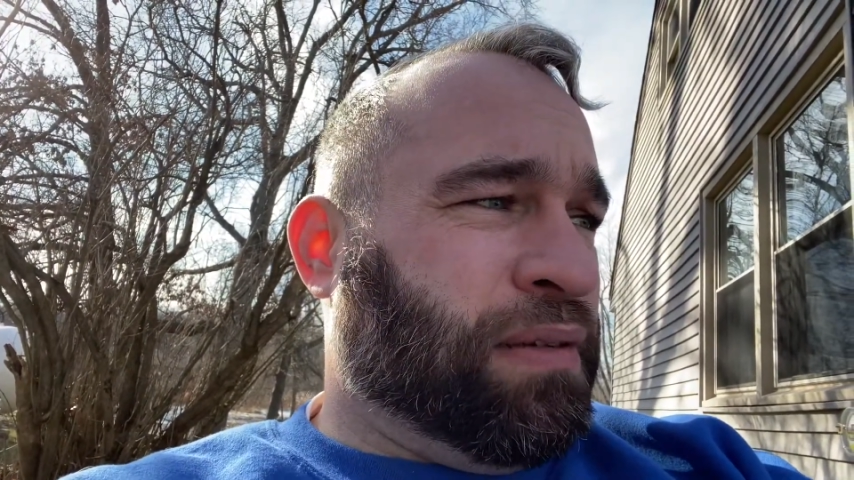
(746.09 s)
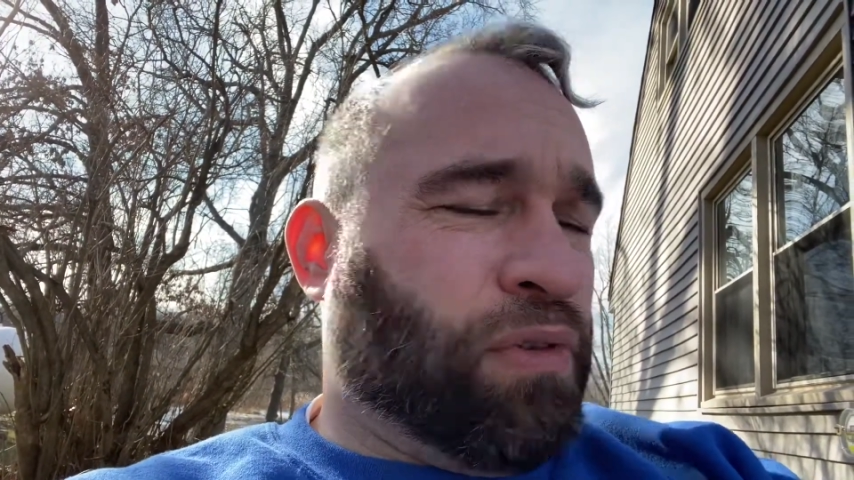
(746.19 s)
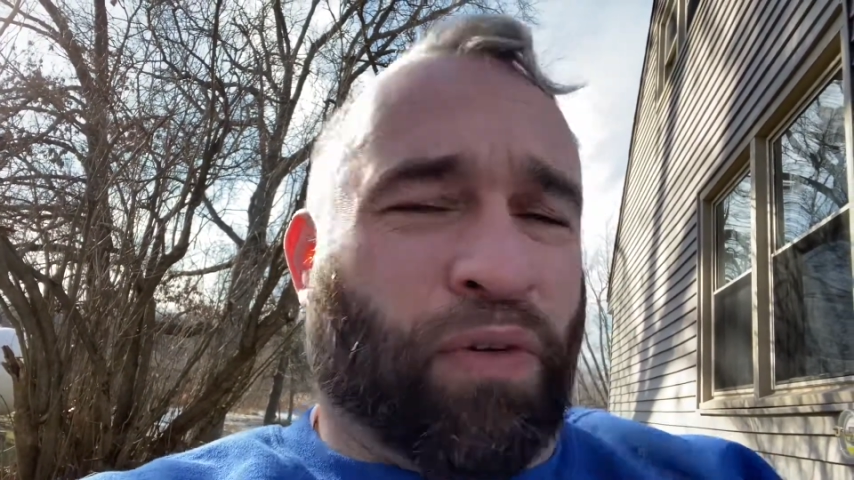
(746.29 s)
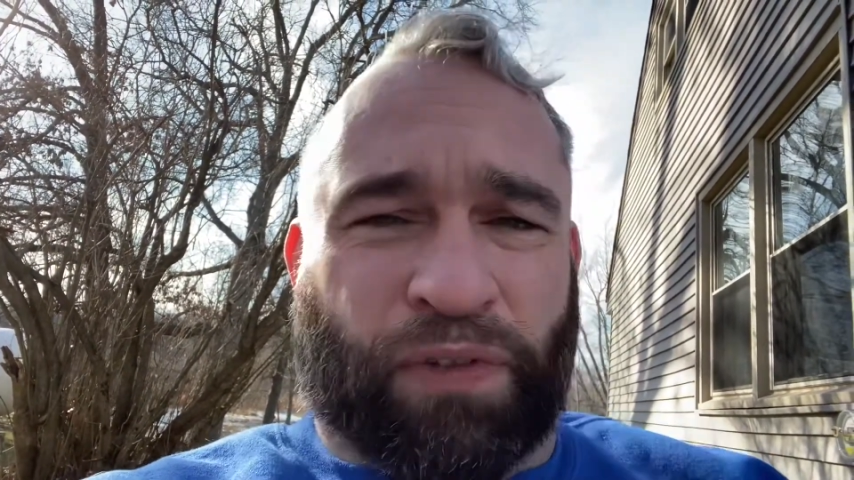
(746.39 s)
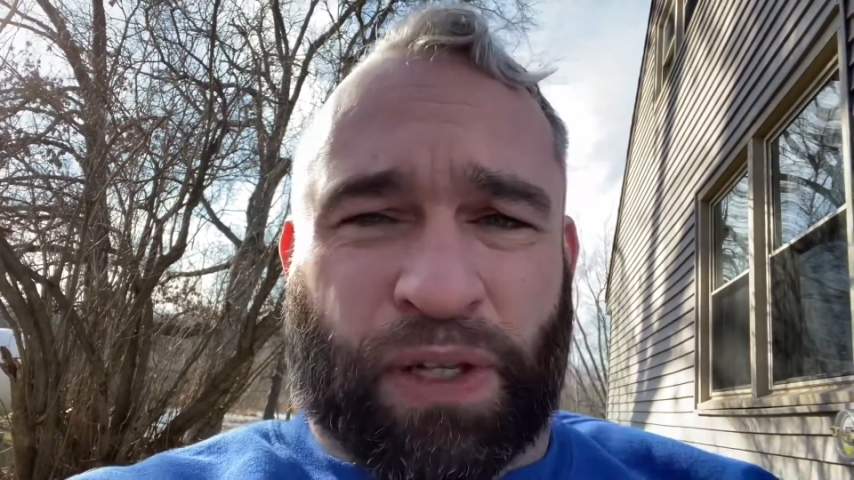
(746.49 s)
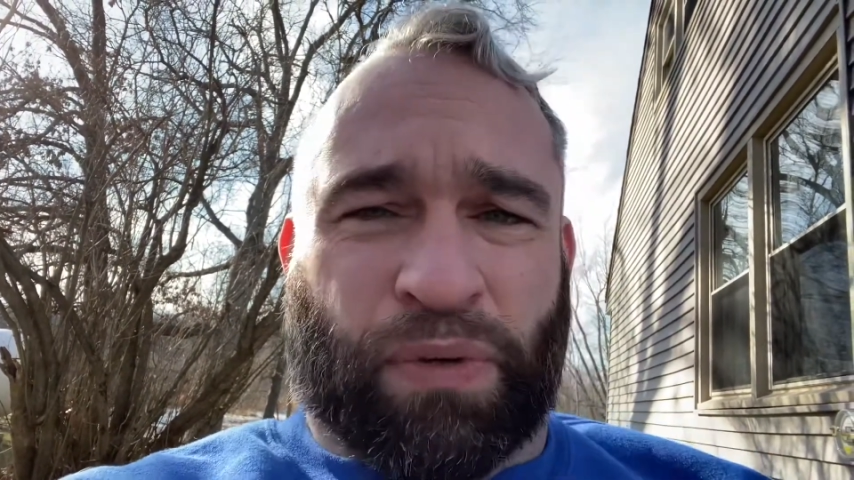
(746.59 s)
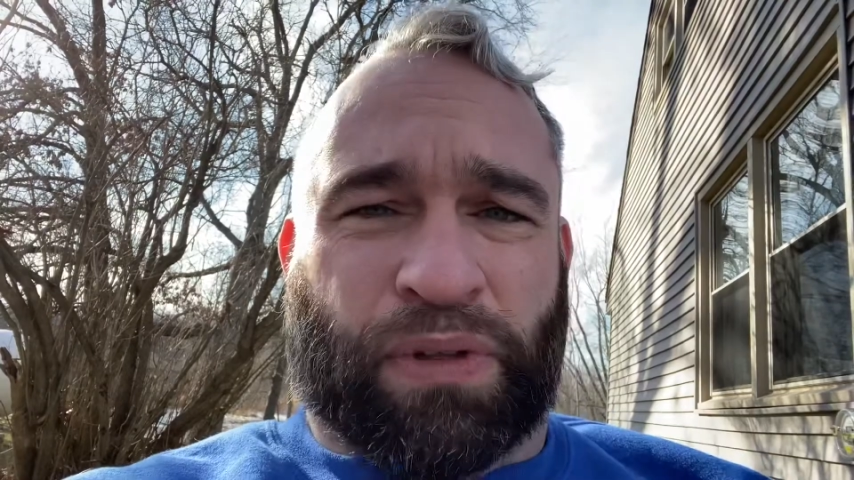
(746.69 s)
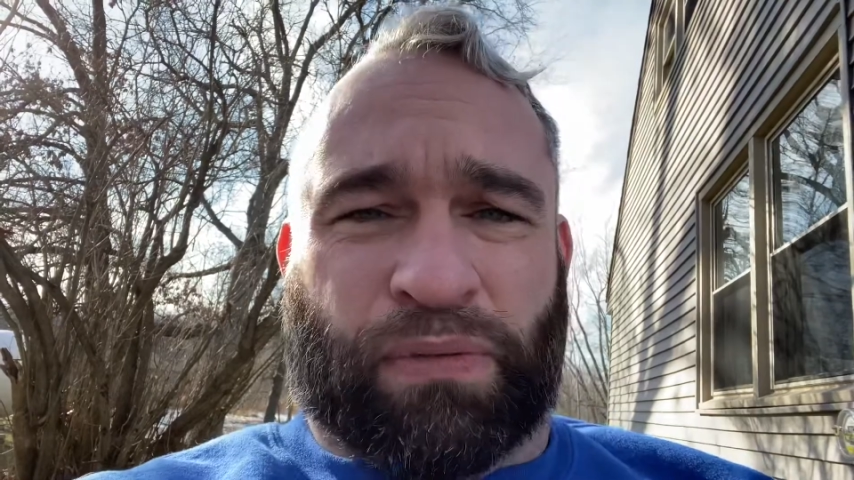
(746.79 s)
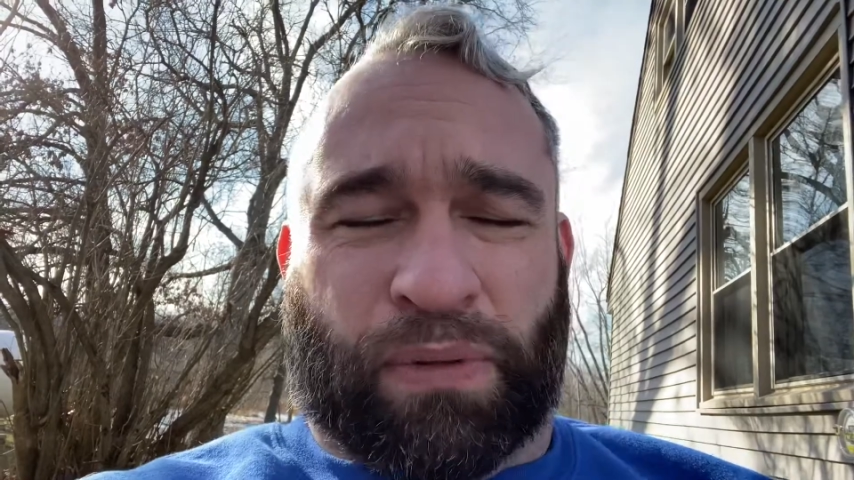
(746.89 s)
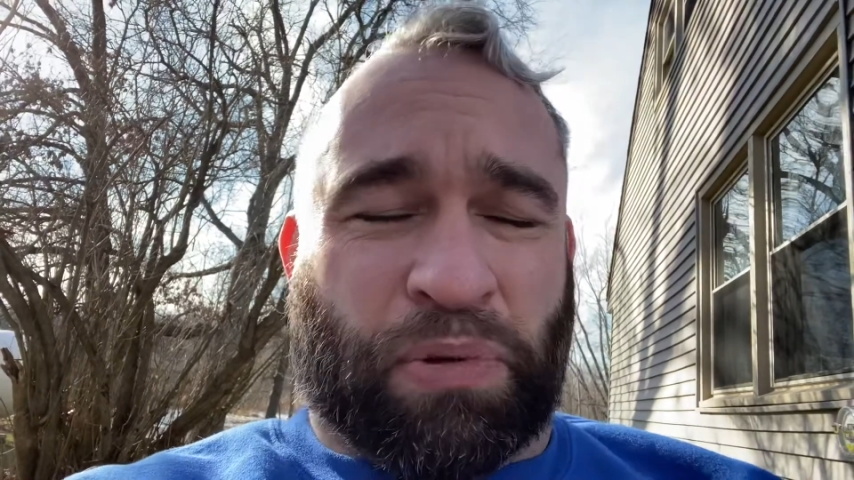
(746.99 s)
hopefully what
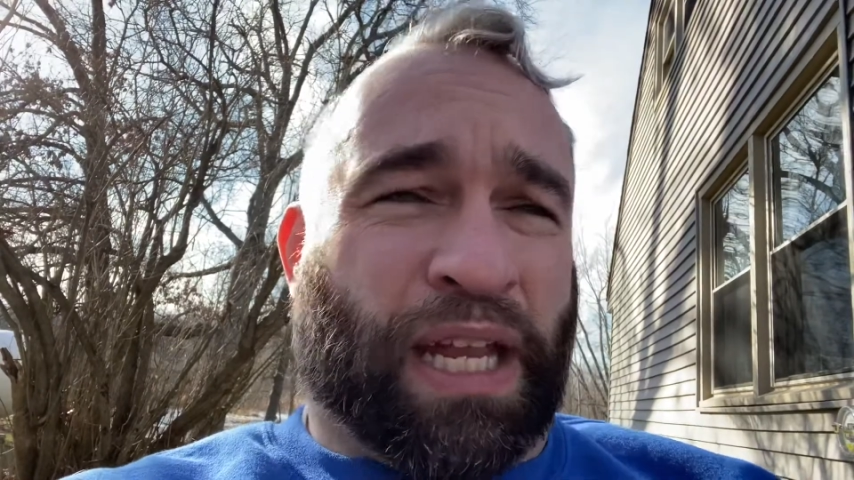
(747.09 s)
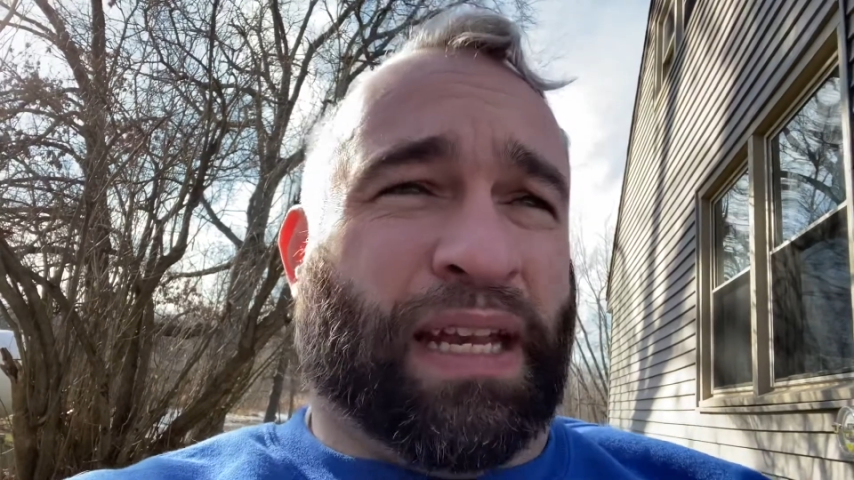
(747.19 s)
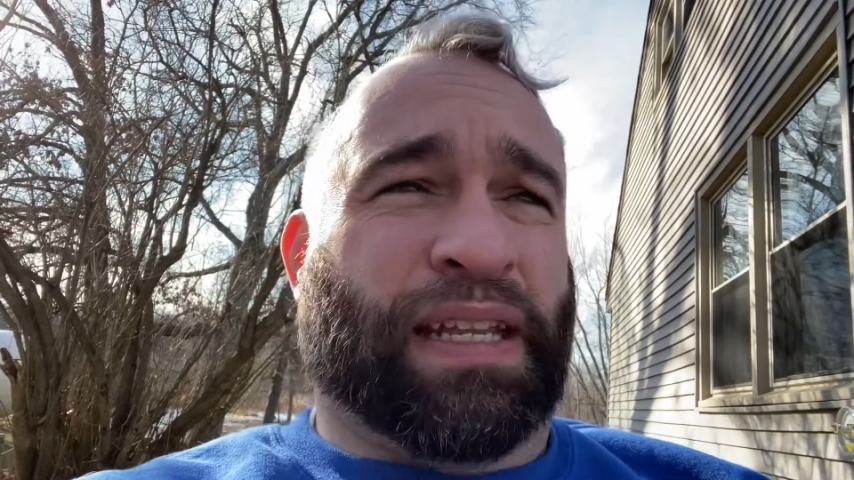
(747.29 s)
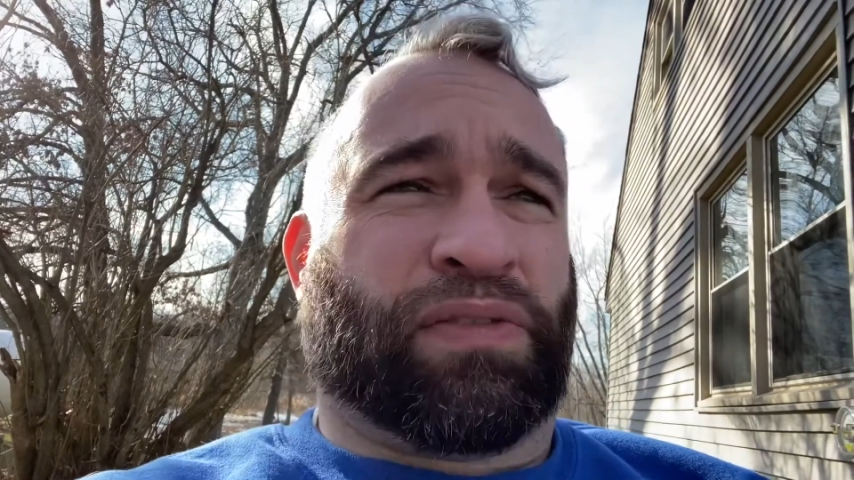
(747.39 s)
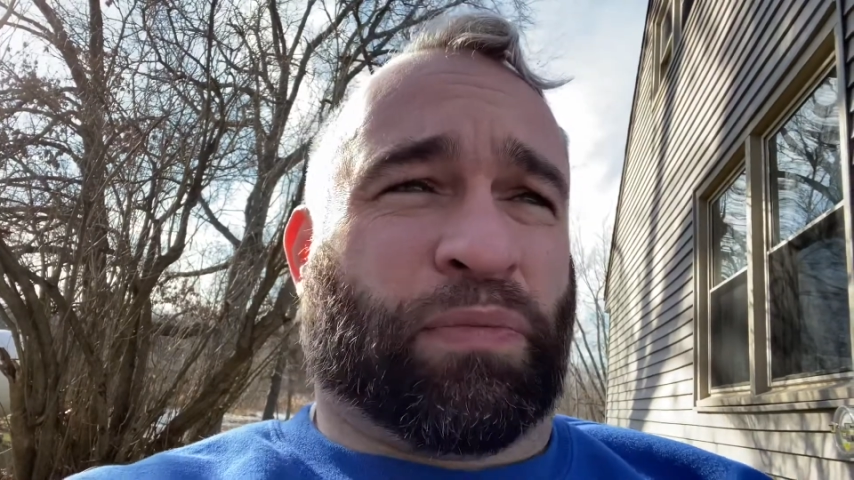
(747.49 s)
the plan is,